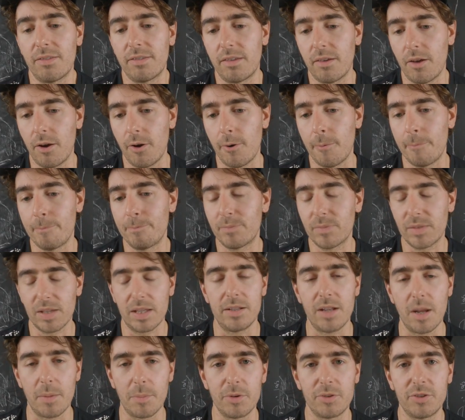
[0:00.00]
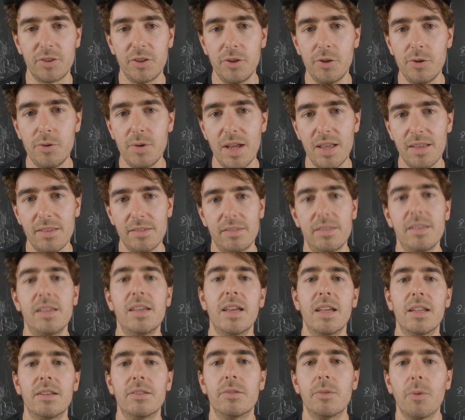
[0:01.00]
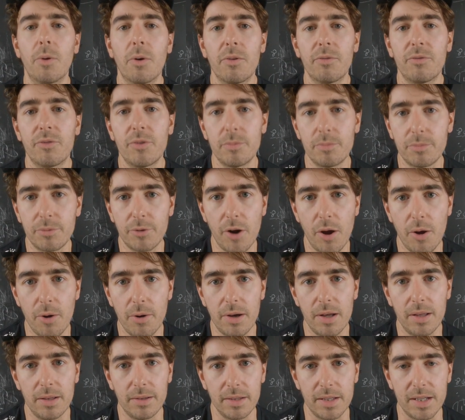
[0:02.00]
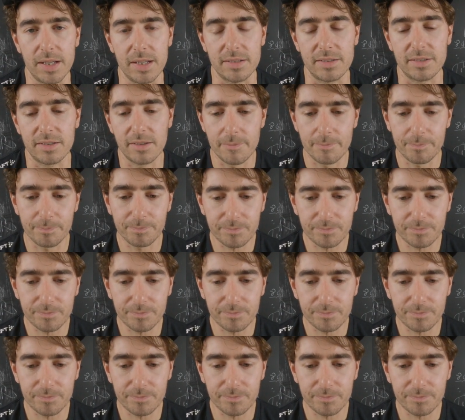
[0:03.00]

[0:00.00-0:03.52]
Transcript: So number 2 is the Endorphin Pro Elite.